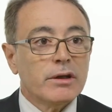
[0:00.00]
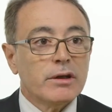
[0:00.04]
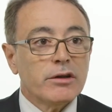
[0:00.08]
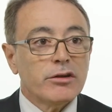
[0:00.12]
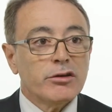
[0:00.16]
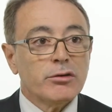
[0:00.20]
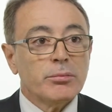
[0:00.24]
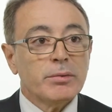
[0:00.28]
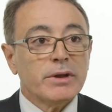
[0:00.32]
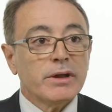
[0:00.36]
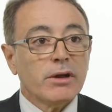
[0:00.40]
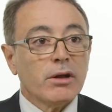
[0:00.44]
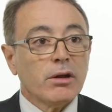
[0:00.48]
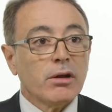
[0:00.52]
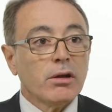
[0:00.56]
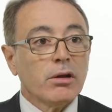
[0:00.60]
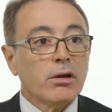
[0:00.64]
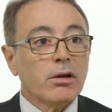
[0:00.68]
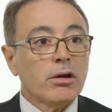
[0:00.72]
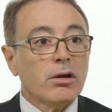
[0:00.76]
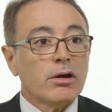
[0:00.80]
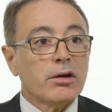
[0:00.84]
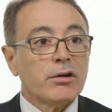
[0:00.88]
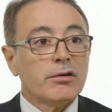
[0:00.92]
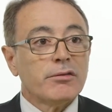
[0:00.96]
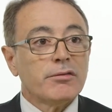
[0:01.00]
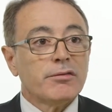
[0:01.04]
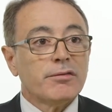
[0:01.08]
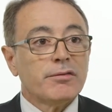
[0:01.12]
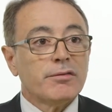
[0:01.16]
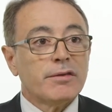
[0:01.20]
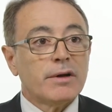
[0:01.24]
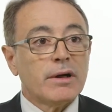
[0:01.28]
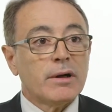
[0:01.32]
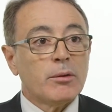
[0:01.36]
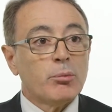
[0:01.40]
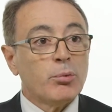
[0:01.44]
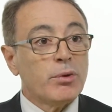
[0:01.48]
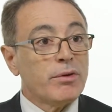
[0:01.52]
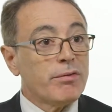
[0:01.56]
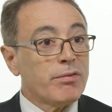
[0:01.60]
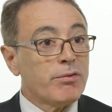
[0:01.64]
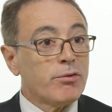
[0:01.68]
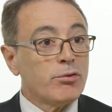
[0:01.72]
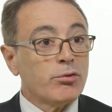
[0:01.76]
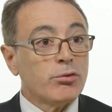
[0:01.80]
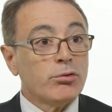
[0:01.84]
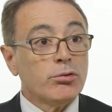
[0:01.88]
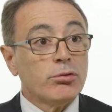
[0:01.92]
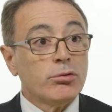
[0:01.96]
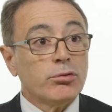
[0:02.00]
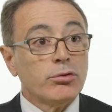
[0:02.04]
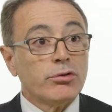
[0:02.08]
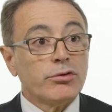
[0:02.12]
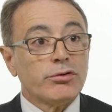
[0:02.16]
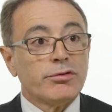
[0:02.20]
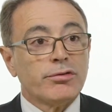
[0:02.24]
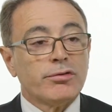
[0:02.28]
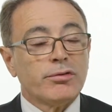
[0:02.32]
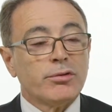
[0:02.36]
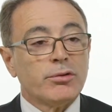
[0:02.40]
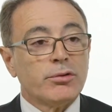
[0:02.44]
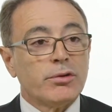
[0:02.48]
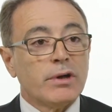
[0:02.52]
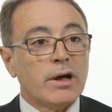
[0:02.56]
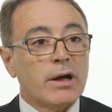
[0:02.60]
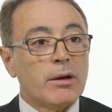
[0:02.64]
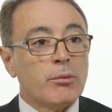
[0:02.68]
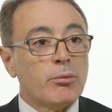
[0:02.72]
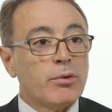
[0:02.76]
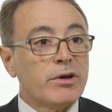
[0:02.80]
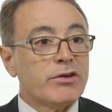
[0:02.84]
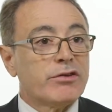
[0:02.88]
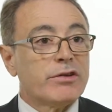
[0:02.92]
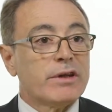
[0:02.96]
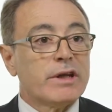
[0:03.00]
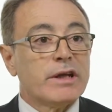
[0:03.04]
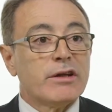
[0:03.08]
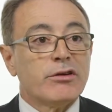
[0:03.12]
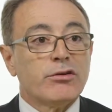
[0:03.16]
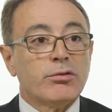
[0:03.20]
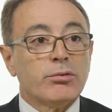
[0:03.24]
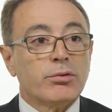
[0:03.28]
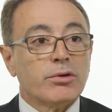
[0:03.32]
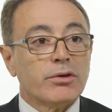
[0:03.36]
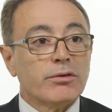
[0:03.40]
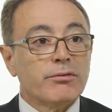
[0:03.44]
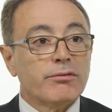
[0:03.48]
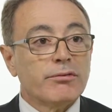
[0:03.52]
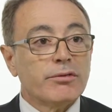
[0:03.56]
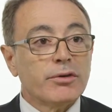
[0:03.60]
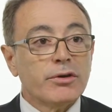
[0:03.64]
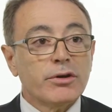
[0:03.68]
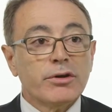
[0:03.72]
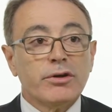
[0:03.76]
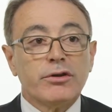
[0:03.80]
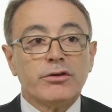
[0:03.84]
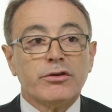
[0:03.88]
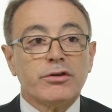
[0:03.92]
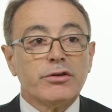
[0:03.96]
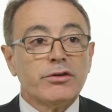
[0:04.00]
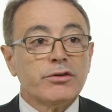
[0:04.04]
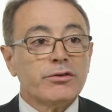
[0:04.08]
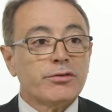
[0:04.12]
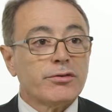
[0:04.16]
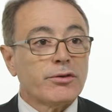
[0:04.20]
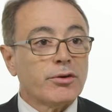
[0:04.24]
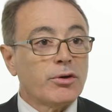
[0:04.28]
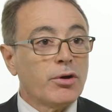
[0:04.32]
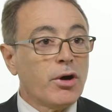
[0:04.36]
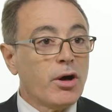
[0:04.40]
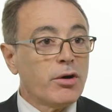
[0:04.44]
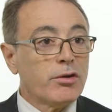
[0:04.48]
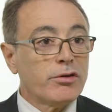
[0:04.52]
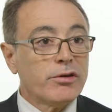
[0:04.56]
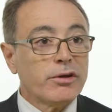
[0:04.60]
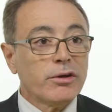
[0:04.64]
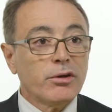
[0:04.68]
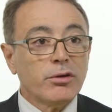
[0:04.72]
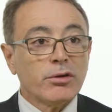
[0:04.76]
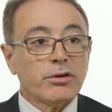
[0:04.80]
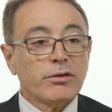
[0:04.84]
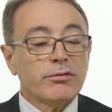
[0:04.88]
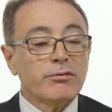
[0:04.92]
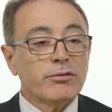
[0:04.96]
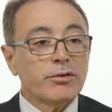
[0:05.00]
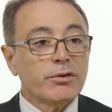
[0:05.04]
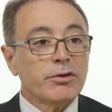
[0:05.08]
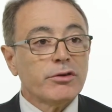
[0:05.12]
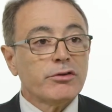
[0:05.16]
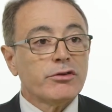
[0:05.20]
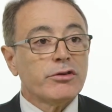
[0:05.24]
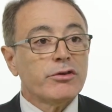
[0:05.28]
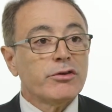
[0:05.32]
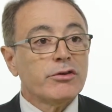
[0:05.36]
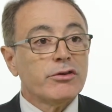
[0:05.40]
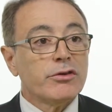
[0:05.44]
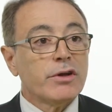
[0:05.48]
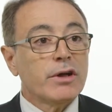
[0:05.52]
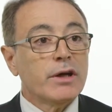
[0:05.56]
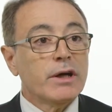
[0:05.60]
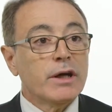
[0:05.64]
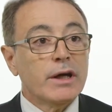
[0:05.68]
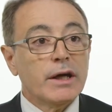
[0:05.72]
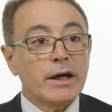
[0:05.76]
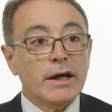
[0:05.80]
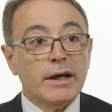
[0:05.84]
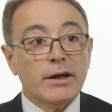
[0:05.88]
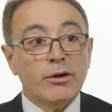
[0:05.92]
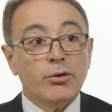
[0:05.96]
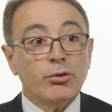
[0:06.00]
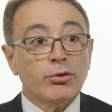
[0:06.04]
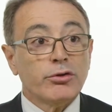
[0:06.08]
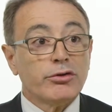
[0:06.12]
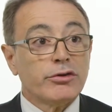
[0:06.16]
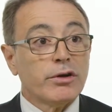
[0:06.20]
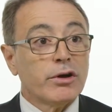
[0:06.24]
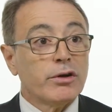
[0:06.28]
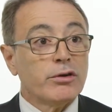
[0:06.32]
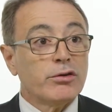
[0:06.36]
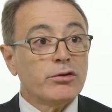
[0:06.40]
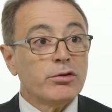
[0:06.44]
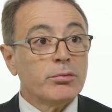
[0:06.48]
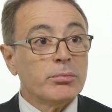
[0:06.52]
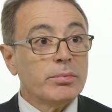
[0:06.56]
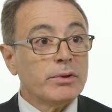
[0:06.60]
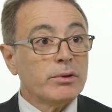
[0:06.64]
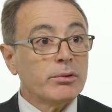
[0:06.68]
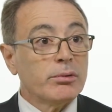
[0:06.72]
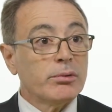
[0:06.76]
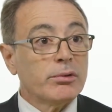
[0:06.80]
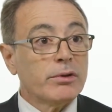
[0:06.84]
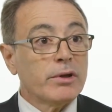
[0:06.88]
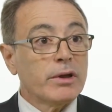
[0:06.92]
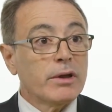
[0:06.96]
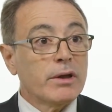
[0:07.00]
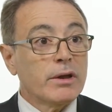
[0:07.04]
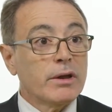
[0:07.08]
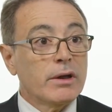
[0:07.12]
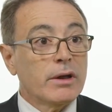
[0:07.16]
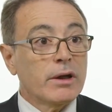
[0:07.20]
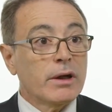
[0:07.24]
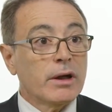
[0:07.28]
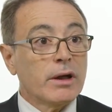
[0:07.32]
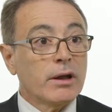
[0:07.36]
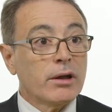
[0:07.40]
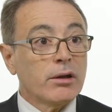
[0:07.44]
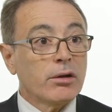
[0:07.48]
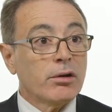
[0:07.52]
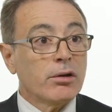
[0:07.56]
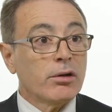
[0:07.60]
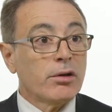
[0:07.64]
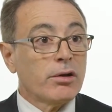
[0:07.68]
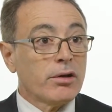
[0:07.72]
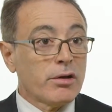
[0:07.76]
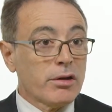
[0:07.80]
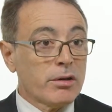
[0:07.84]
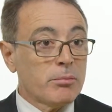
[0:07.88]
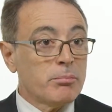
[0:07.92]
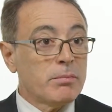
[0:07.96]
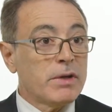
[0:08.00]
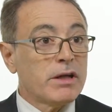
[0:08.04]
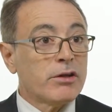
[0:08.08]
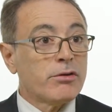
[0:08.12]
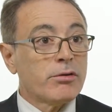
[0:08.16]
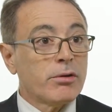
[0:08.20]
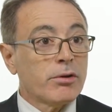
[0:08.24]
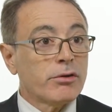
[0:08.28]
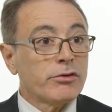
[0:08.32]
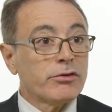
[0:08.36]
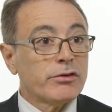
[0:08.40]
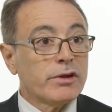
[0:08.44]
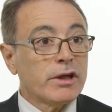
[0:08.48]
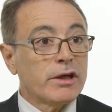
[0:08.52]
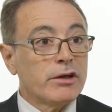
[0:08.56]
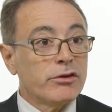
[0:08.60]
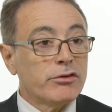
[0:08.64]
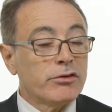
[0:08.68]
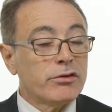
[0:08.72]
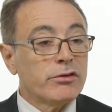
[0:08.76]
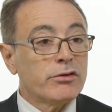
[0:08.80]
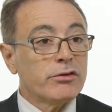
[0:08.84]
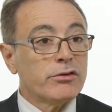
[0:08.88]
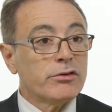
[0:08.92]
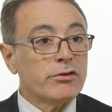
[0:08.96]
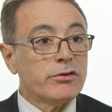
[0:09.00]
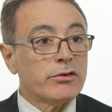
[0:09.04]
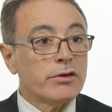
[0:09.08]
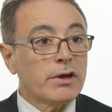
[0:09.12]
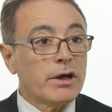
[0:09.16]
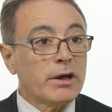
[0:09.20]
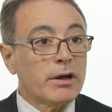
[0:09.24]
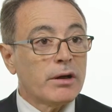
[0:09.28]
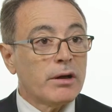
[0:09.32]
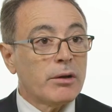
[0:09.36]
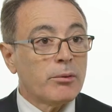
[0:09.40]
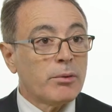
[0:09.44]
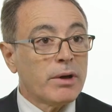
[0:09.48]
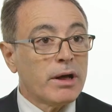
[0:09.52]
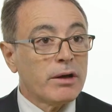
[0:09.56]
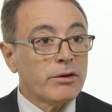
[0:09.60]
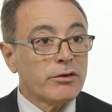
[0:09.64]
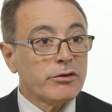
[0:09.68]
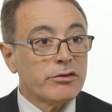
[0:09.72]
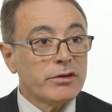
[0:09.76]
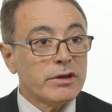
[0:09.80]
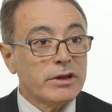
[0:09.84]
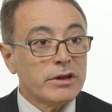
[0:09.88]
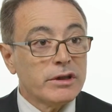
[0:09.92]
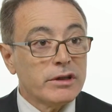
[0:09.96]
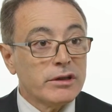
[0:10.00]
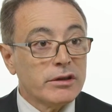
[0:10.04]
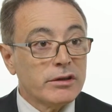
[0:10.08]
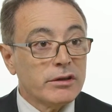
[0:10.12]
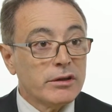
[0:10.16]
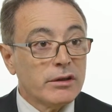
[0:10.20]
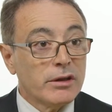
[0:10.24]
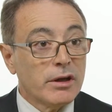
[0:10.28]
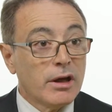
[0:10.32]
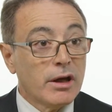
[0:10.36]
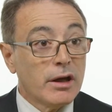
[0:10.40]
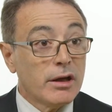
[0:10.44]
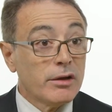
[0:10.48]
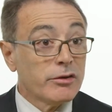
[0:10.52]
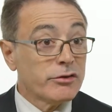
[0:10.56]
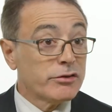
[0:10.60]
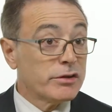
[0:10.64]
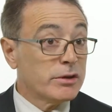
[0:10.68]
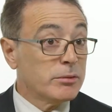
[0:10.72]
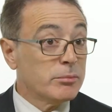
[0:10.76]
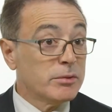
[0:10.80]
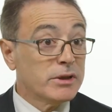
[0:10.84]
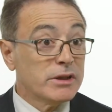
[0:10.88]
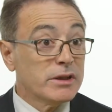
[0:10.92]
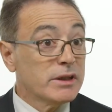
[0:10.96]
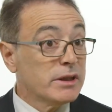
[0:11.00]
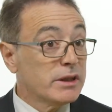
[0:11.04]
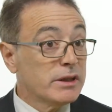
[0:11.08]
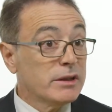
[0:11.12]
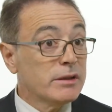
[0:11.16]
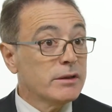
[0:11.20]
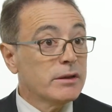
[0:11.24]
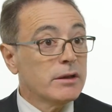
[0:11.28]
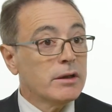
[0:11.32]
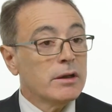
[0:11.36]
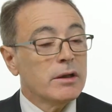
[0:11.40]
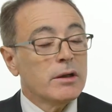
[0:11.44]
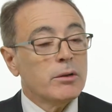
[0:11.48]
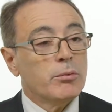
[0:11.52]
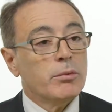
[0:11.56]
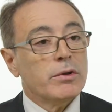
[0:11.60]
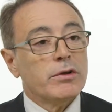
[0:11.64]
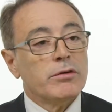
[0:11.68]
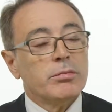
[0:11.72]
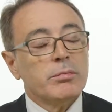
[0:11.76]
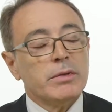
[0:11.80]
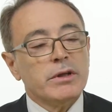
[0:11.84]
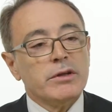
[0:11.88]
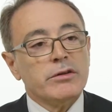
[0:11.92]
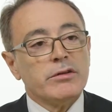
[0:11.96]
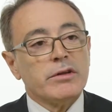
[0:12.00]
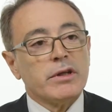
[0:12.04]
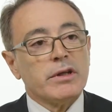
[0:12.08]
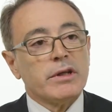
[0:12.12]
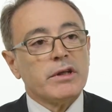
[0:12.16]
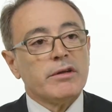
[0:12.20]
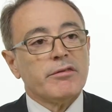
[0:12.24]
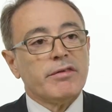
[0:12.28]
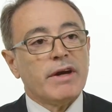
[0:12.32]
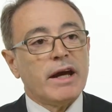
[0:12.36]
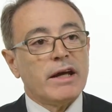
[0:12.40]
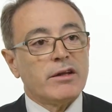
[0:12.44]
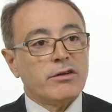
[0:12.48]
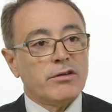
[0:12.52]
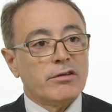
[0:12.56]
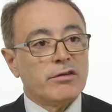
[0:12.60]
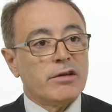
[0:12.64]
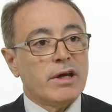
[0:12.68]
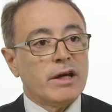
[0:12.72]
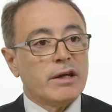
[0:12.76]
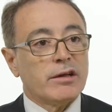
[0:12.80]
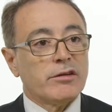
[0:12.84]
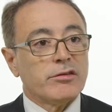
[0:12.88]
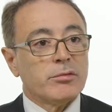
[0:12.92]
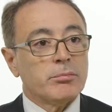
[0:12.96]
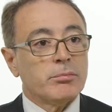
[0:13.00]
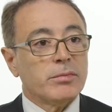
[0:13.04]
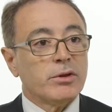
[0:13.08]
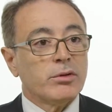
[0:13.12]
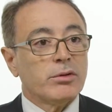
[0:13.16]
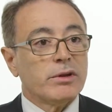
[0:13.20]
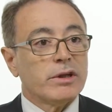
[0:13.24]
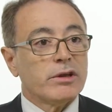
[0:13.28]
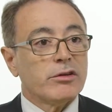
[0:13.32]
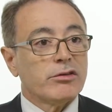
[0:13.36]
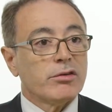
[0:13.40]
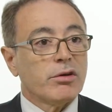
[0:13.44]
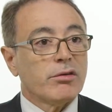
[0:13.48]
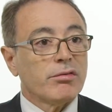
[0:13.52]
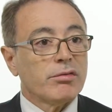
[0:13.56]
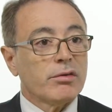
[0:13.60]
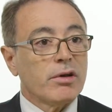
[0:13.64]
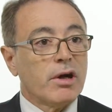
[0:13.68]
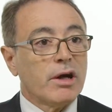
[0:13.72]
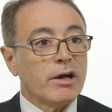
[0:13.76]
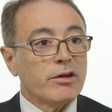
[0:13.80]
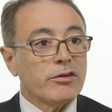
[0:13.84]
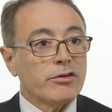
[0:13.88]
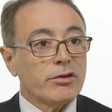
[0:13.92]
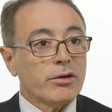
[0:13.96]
There's been a lot of withdrawals for residential conversions, for hotel conversions, and also to build a lot of the metro stations around Sydney CBD, which means that they've had to take some buildings offline.